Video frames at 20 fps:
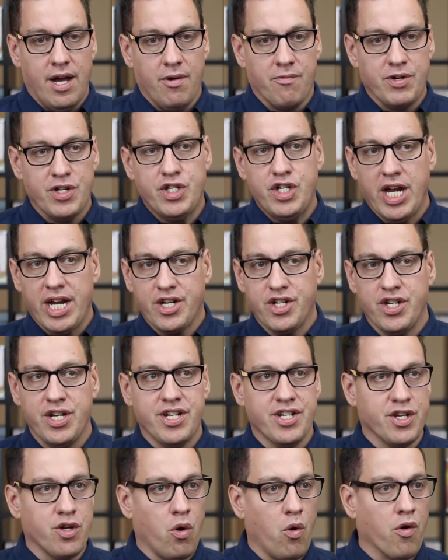Rejection
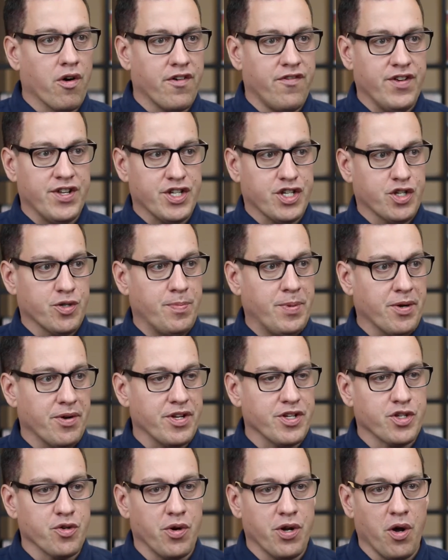is an orphan
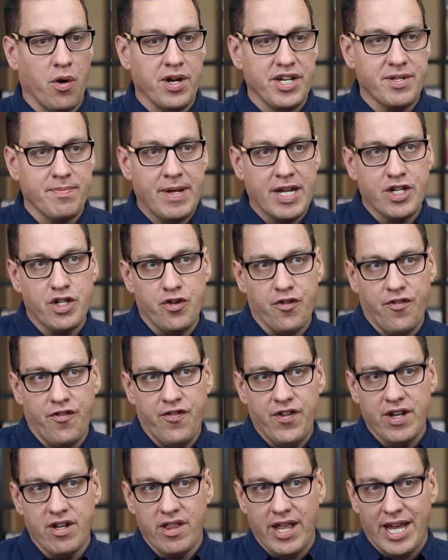spirit, so it always makes you
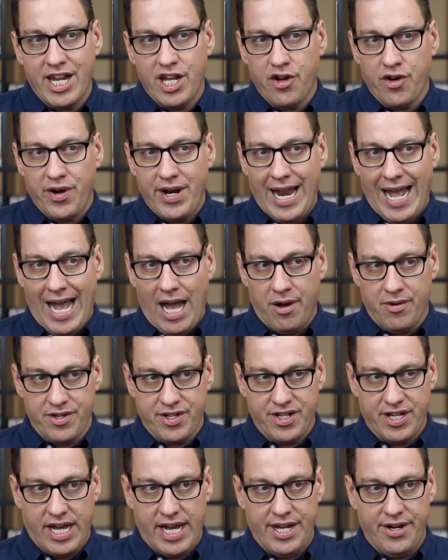feel like you're an
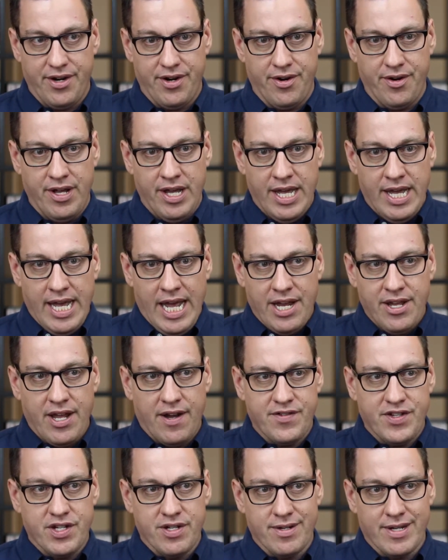outsider and you
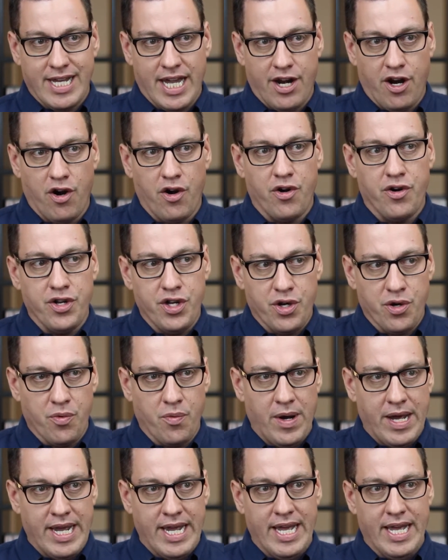have to kind of earn your
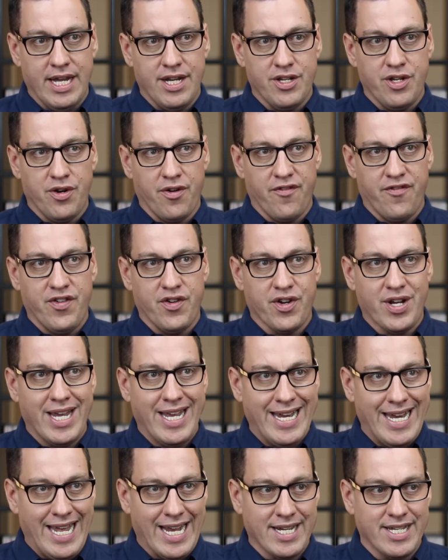way in. You don't feel
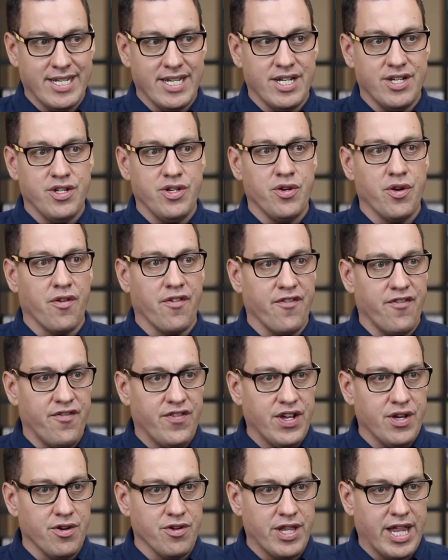connected. You don't
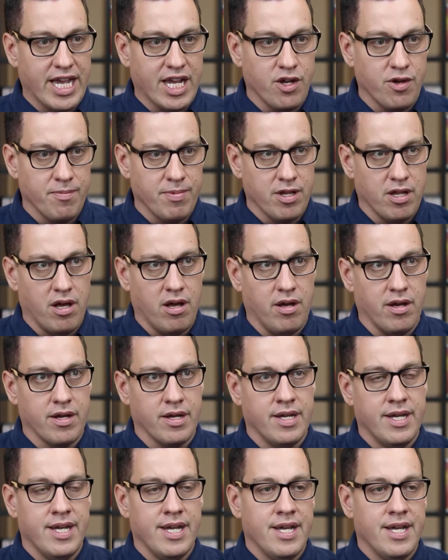feel like you belong.